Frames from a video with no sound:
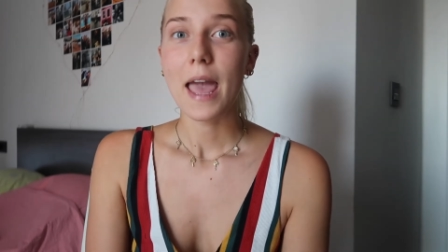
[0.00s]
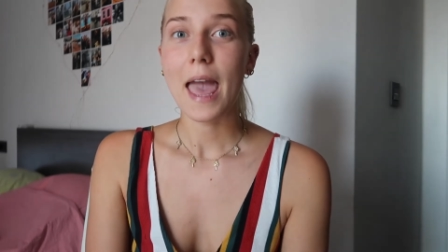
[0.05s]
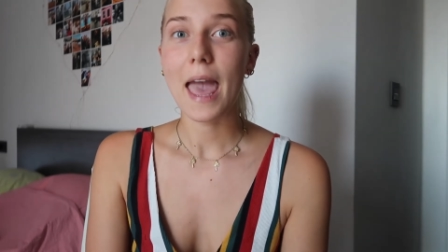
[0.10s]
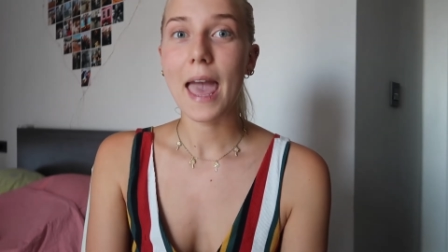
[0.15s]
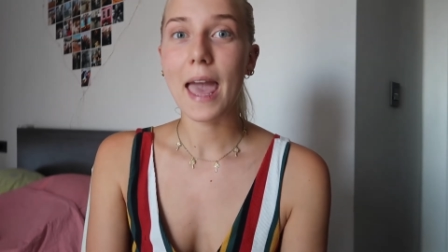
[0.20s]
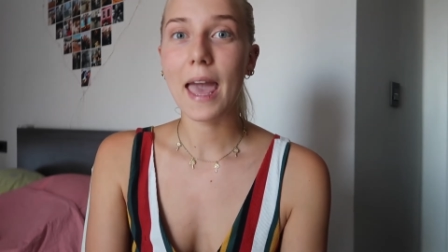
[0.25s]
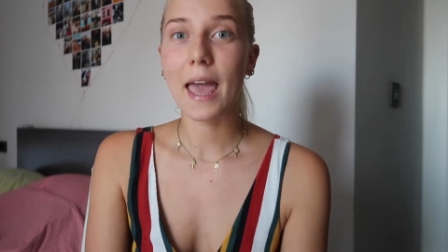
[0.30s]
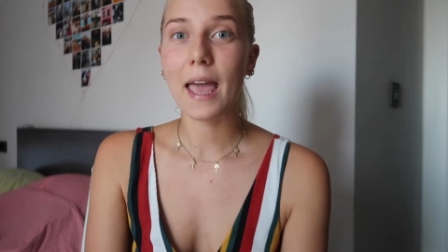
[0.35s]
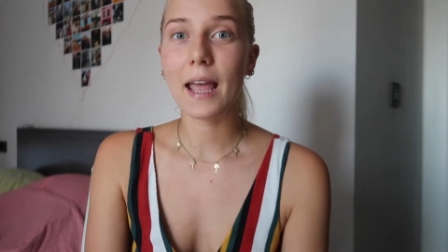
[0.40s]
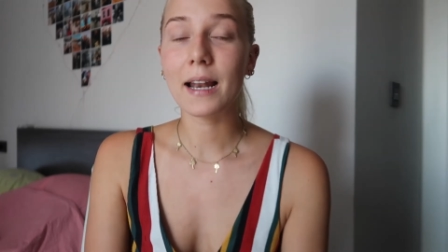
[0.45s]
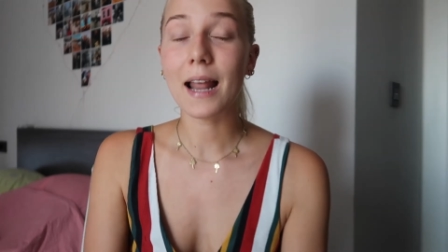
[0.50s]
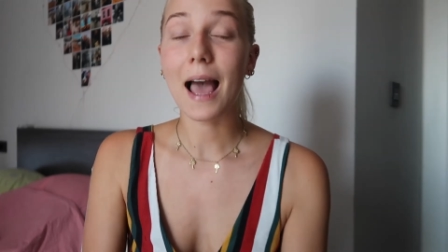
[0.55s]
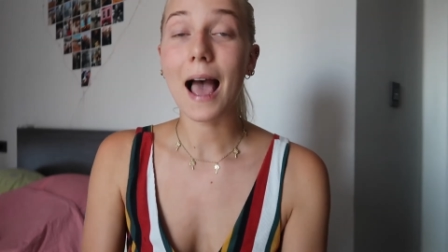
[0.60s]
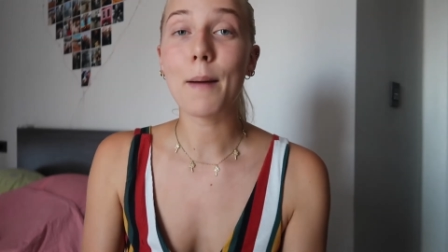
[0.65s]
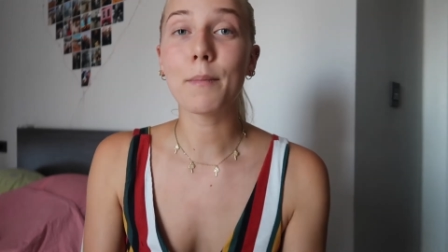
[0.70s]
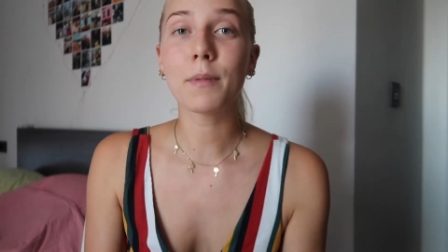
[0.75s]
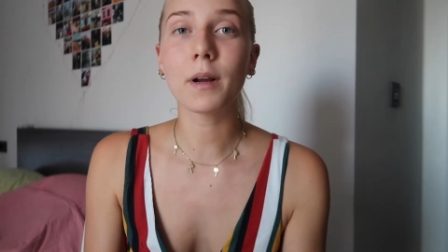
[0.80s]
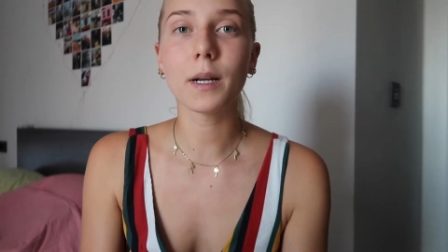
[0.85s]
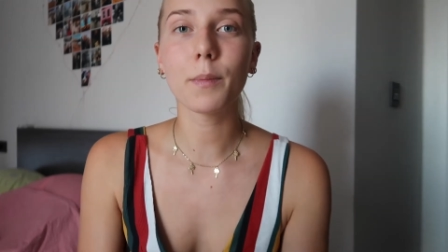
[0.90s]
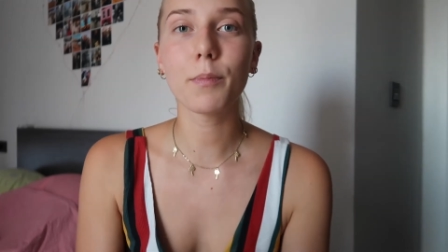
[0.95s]
And
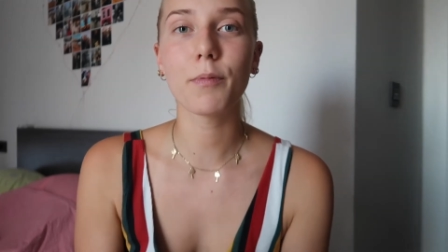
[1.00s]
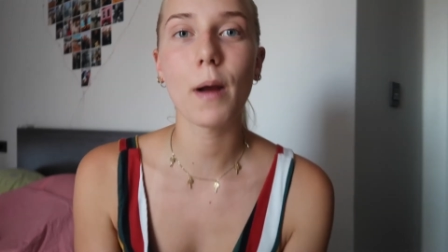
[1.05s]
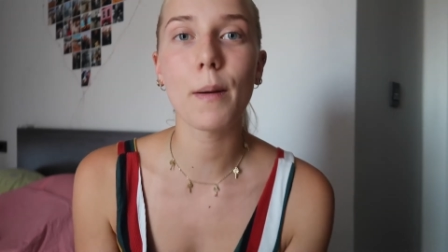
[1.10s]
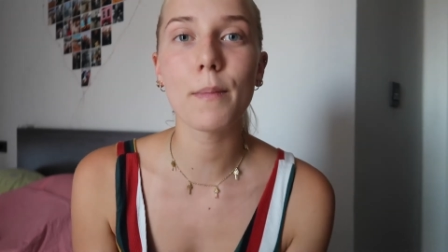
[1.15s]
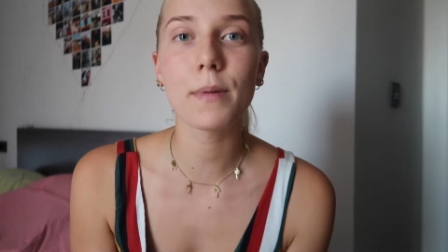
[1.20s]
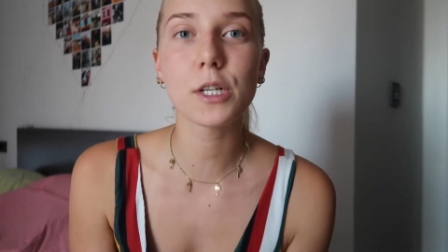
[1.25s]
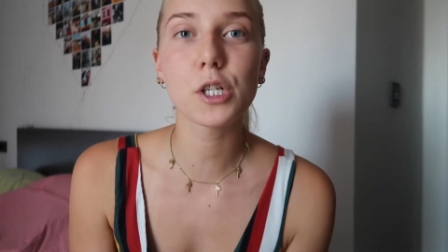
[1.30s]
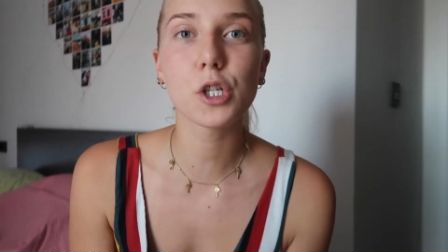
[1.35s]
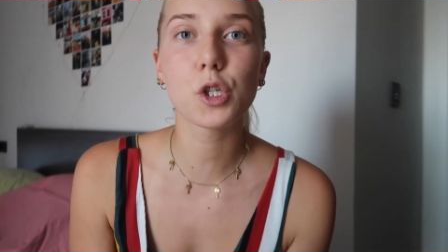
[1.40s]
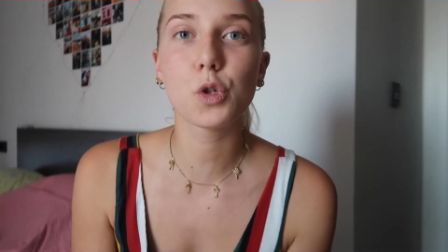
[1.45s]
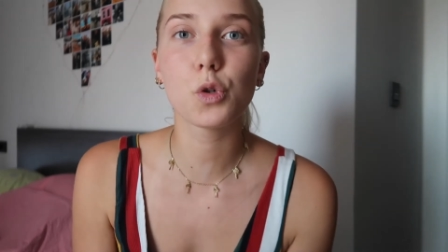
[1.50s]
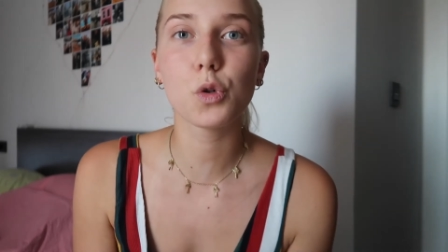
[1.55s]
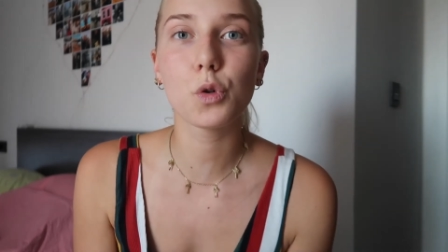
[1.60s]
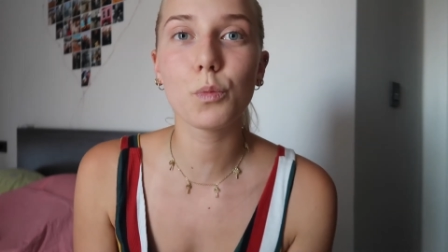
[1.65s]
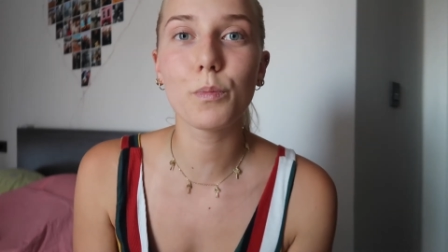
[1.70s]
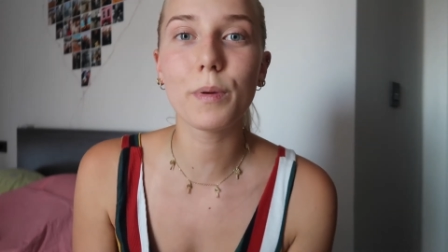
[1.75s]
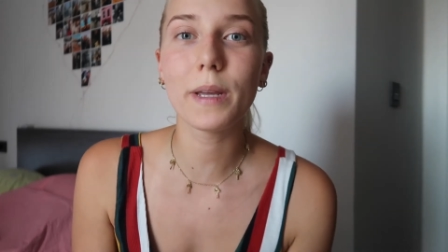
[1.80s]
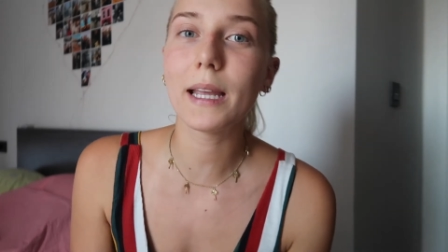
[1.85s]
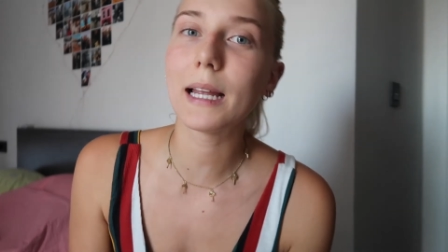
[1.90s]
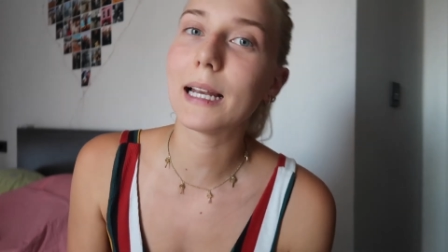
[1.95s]
I'm gonna promise
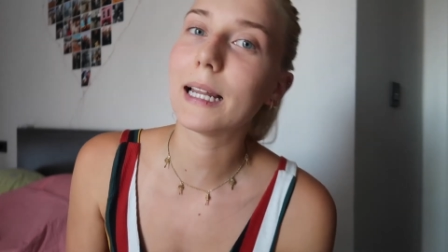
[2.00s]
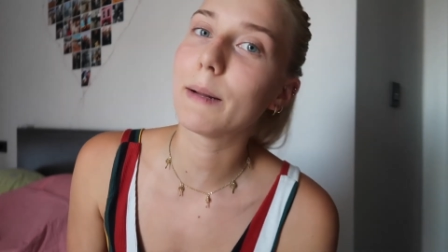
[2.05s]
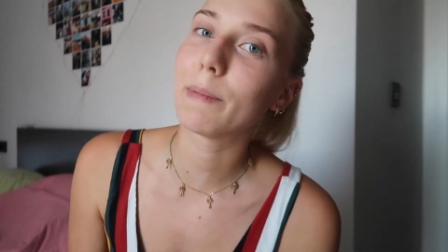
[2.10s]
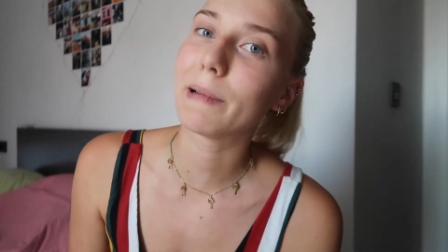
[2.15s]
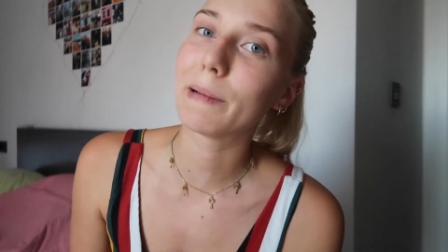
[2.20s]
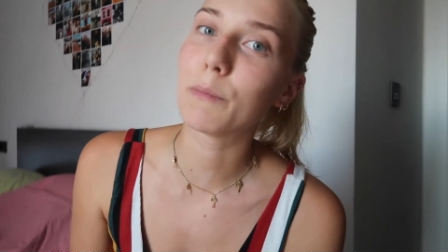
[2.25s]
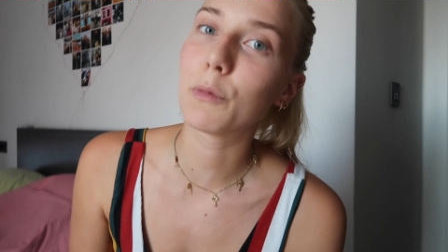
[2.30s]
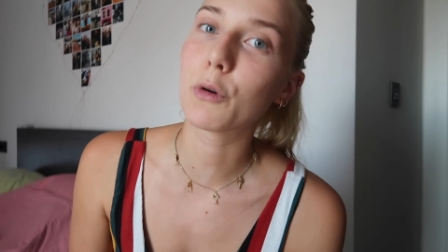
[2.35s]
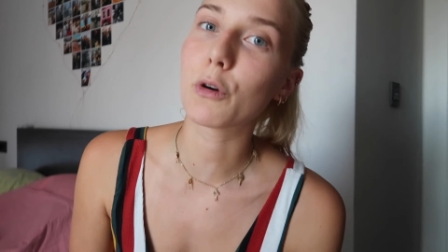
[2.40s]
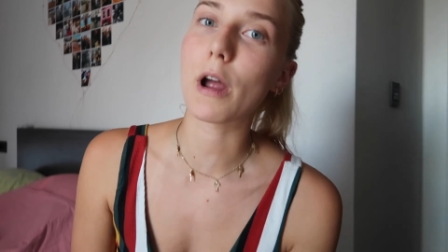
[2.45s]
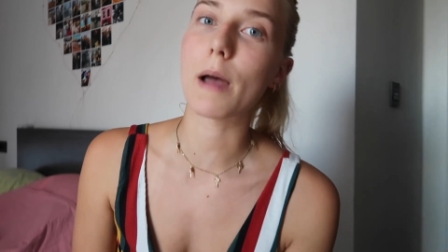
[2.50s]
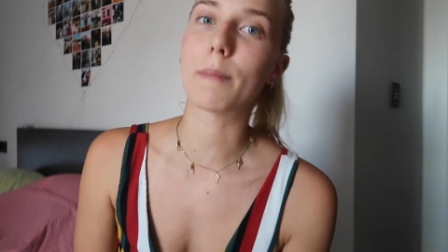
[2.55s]
to be a little bit more